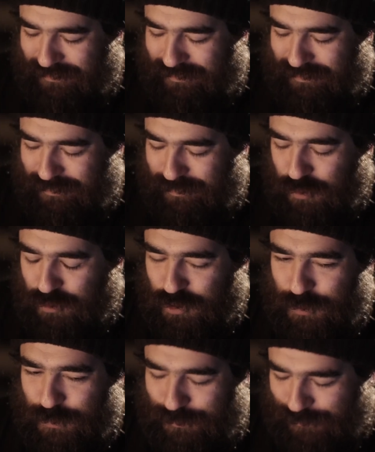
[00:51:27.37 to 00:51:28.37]
Bojo.
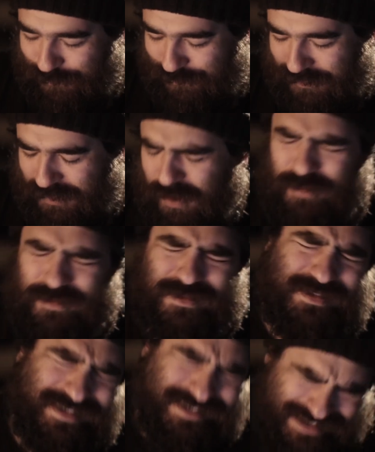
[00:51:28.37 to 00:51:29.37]
Oh,
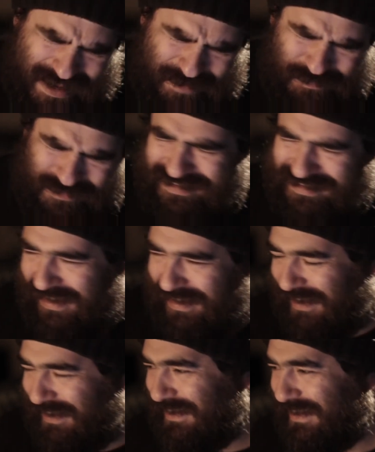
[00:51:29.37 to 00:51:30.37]
didn't say
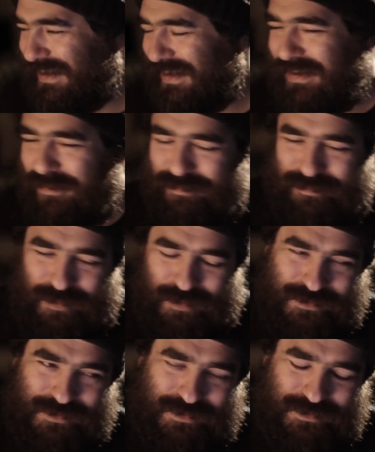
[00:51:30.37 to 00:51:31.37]
that. Boris
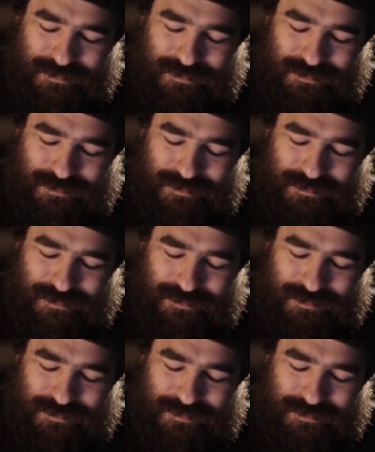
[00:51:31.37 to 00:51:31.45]
Johnson.